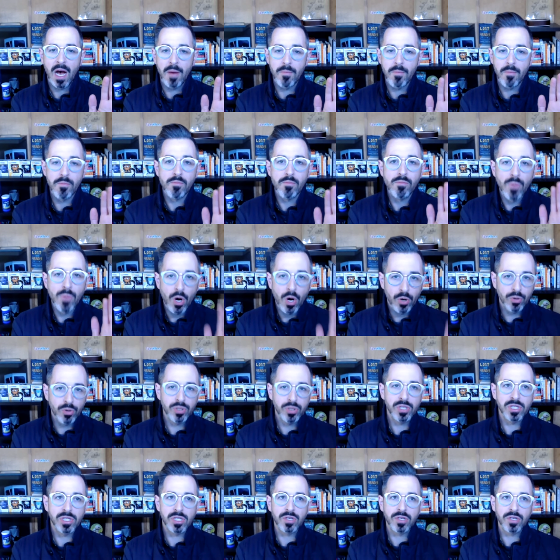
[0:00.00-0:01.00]

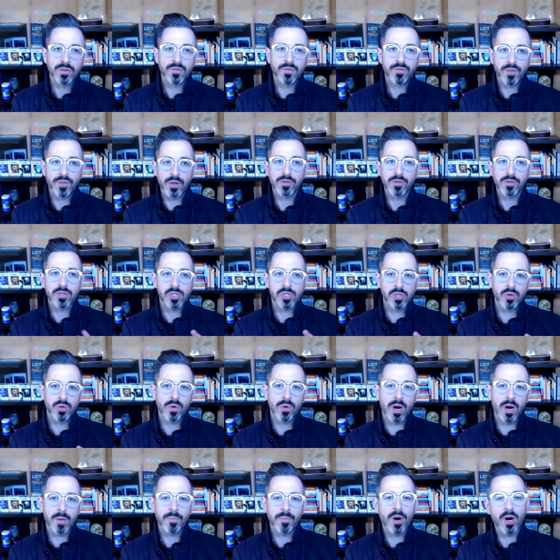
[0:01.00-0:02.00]
most folks who
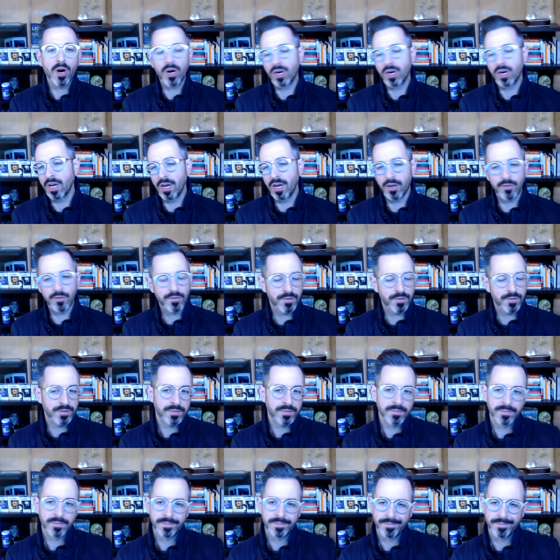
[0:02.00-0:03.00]
are part of
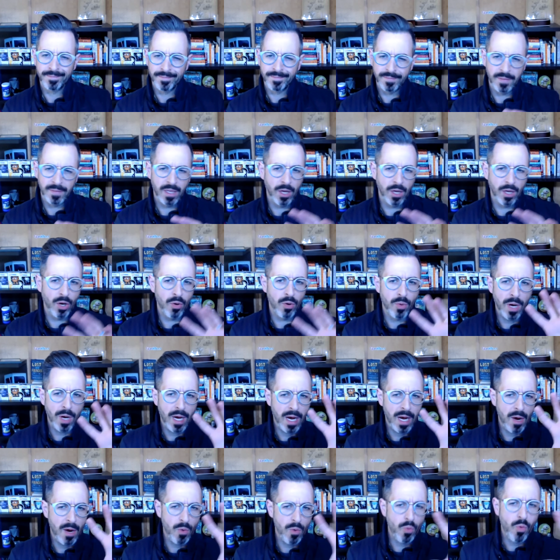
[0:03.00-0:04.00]
you know,
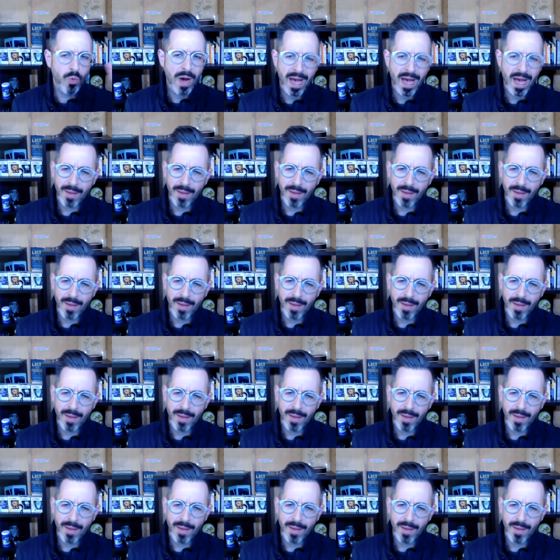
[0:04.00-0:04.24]
uh, web and